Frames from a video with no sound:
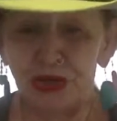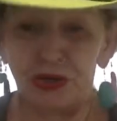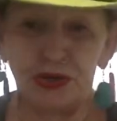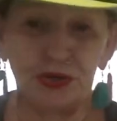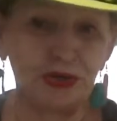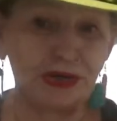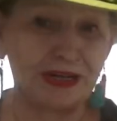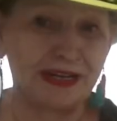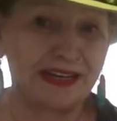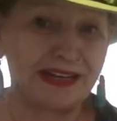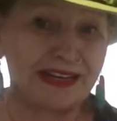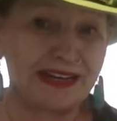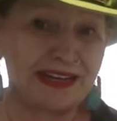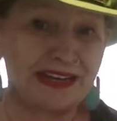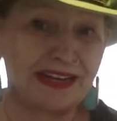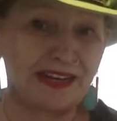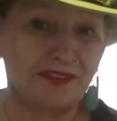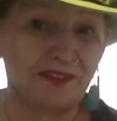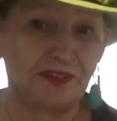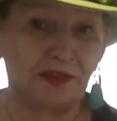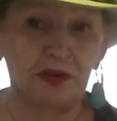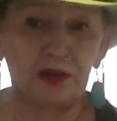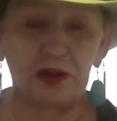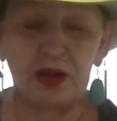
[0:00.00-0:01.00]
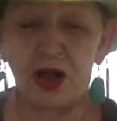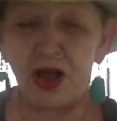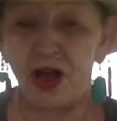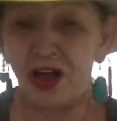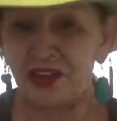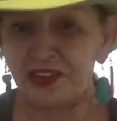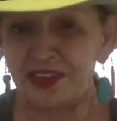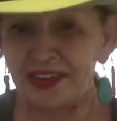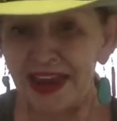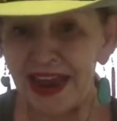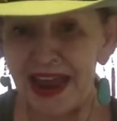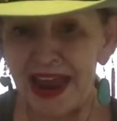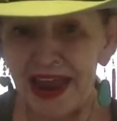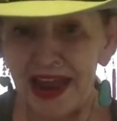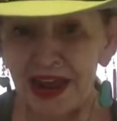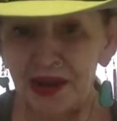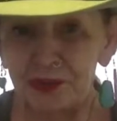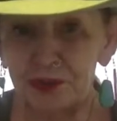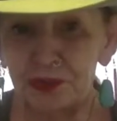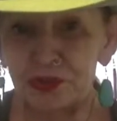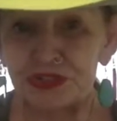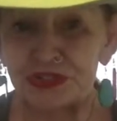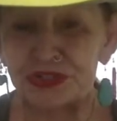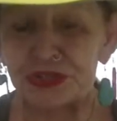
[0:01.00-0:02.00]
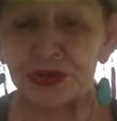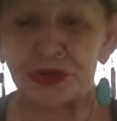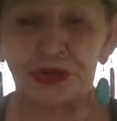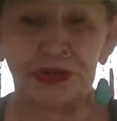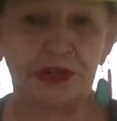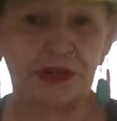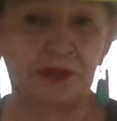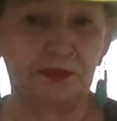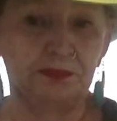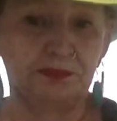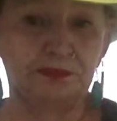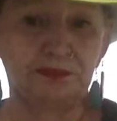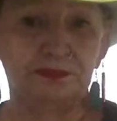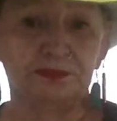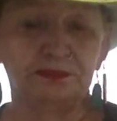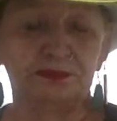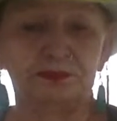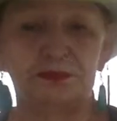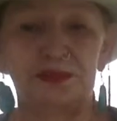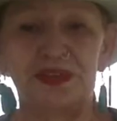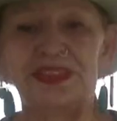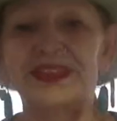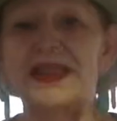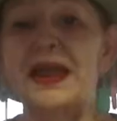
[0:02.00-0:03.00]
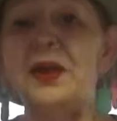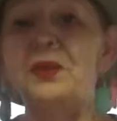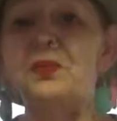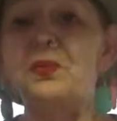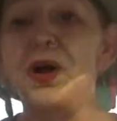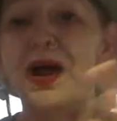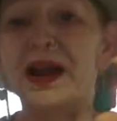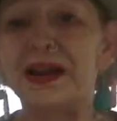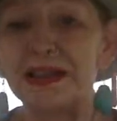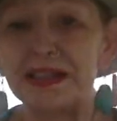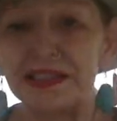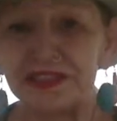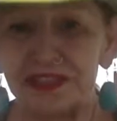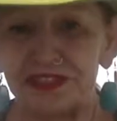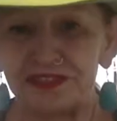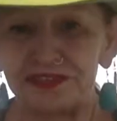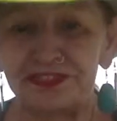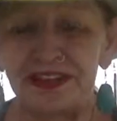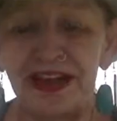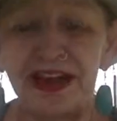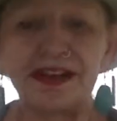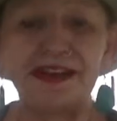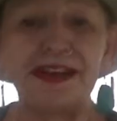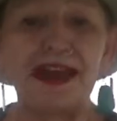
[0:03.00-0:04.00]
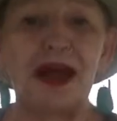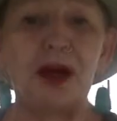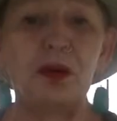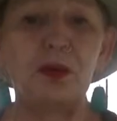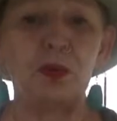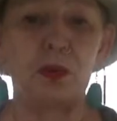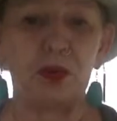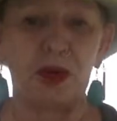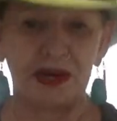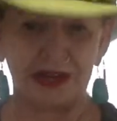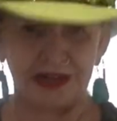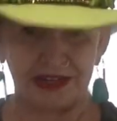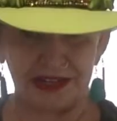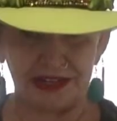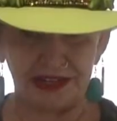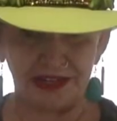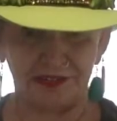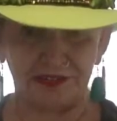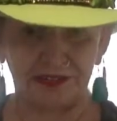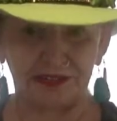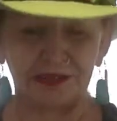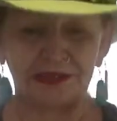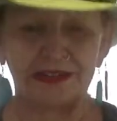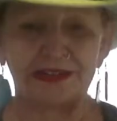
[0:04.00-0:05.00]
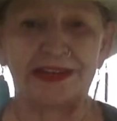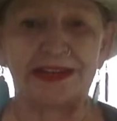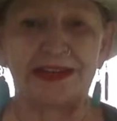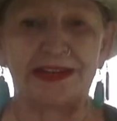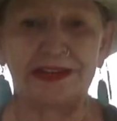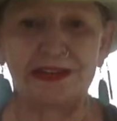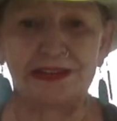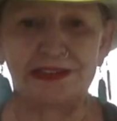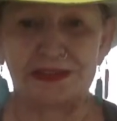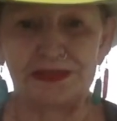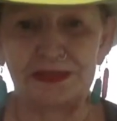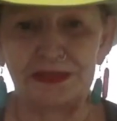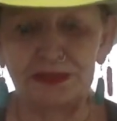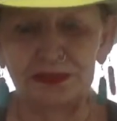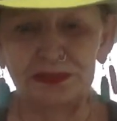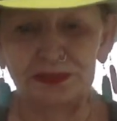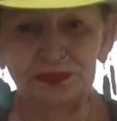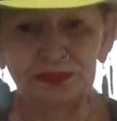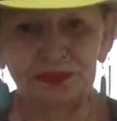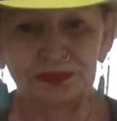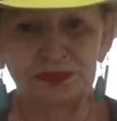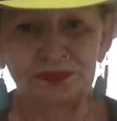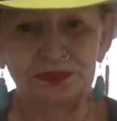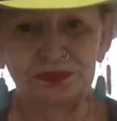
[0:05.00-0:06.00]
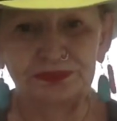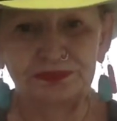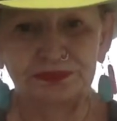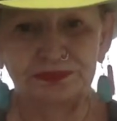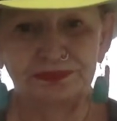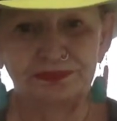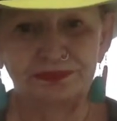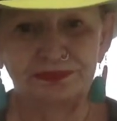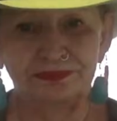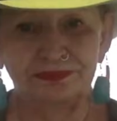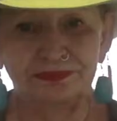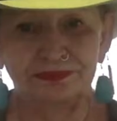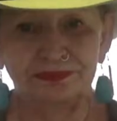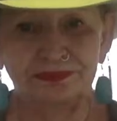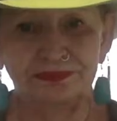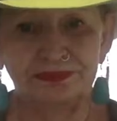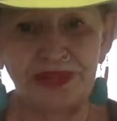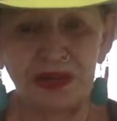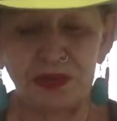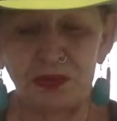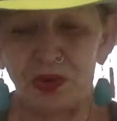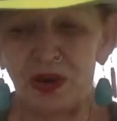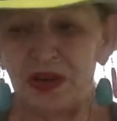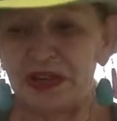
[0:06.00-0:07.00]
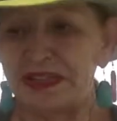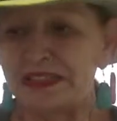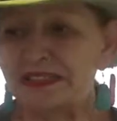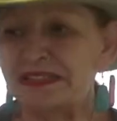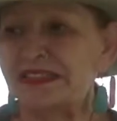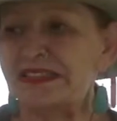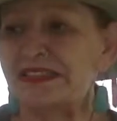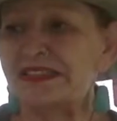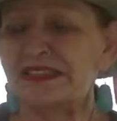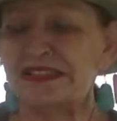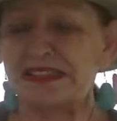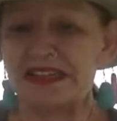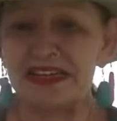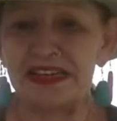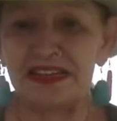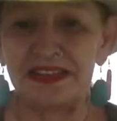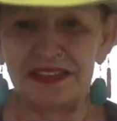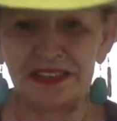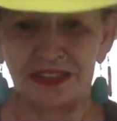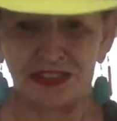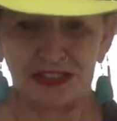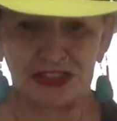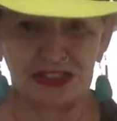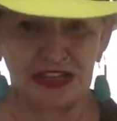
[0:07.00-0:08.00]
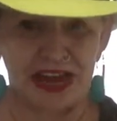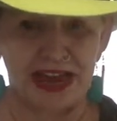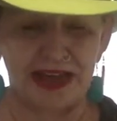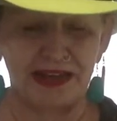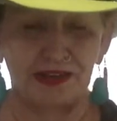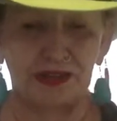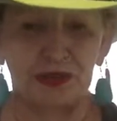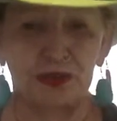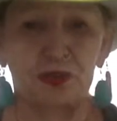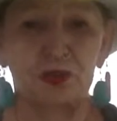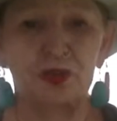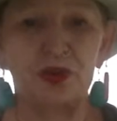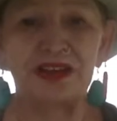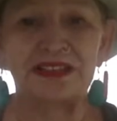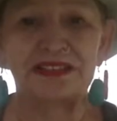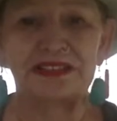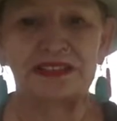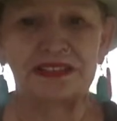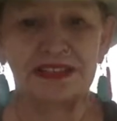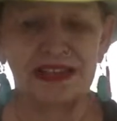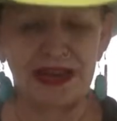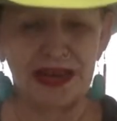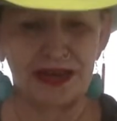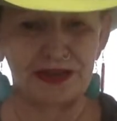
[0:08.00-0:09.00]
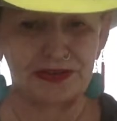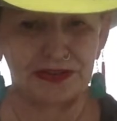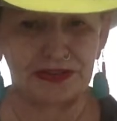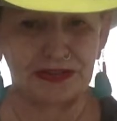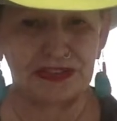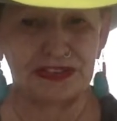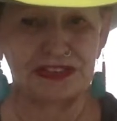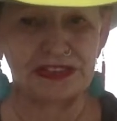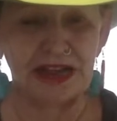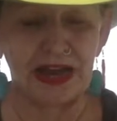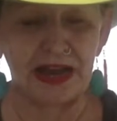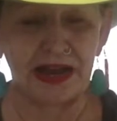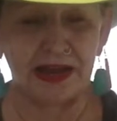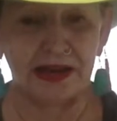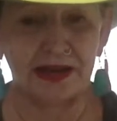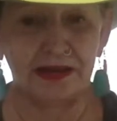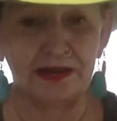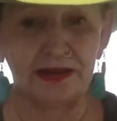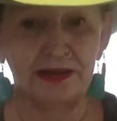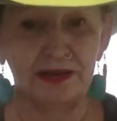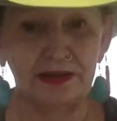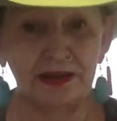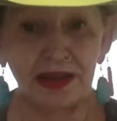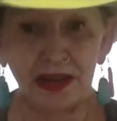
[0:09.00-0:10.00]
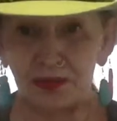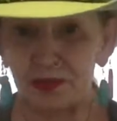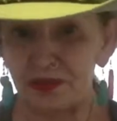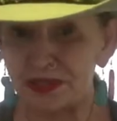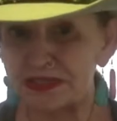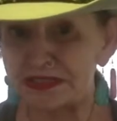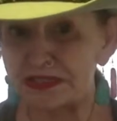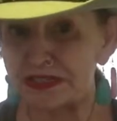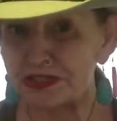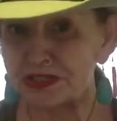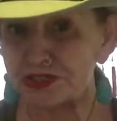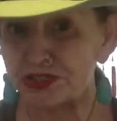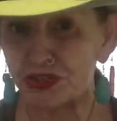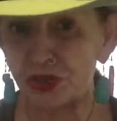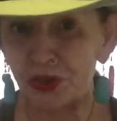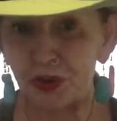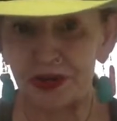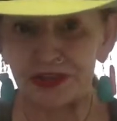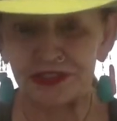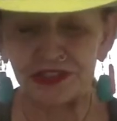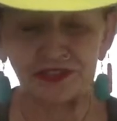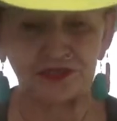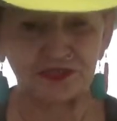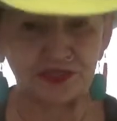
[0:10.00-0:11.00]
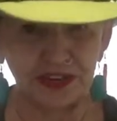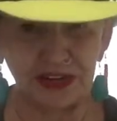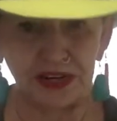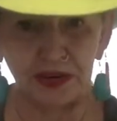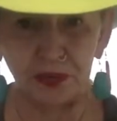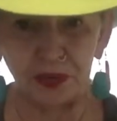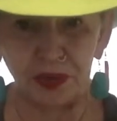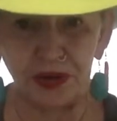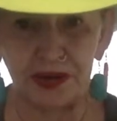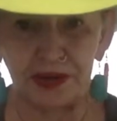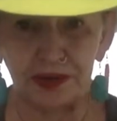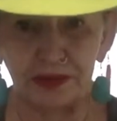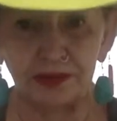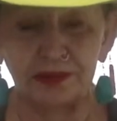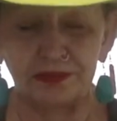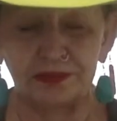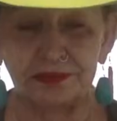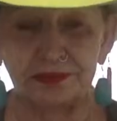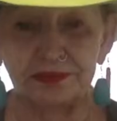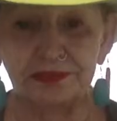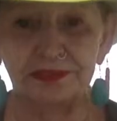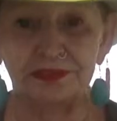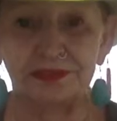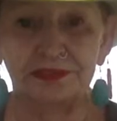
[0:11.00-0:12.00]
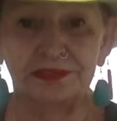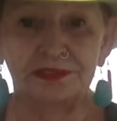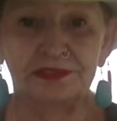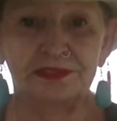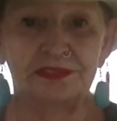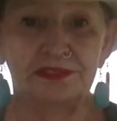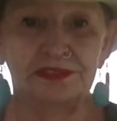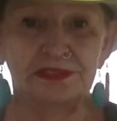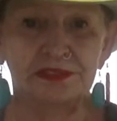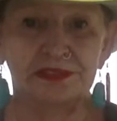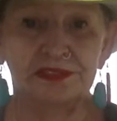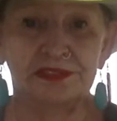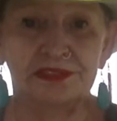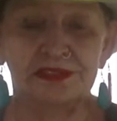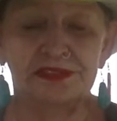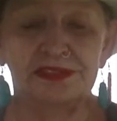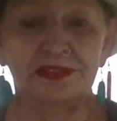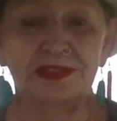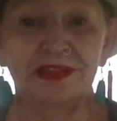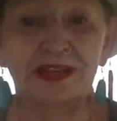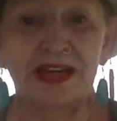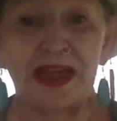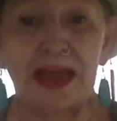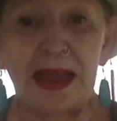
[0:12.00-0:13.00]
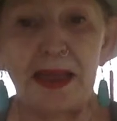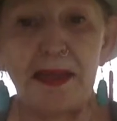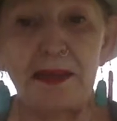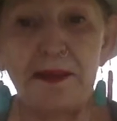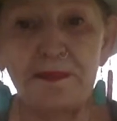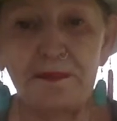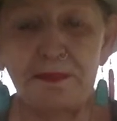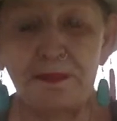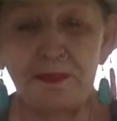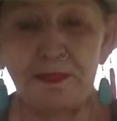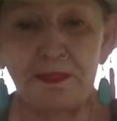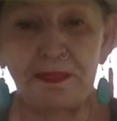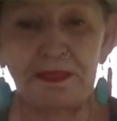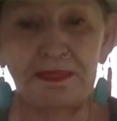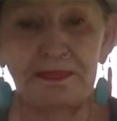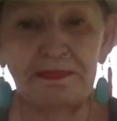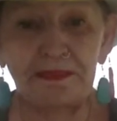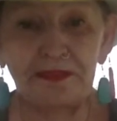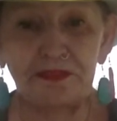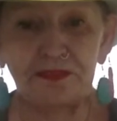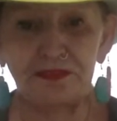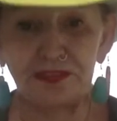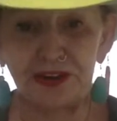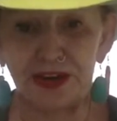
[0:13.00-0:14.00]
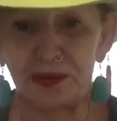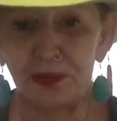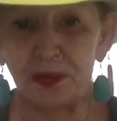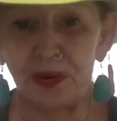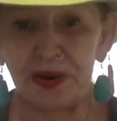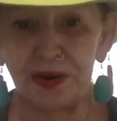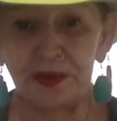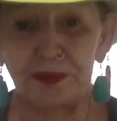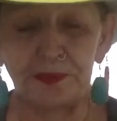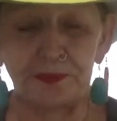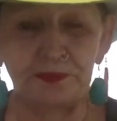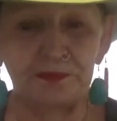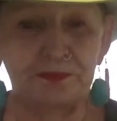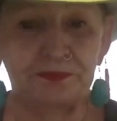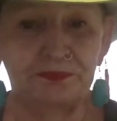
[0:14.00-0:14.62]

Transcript: Good and evil. All they had was good, but they wanted to find out what evil is. They wanted to see the shadow. What's the other side? That was their choice, free will. Okay? Free will.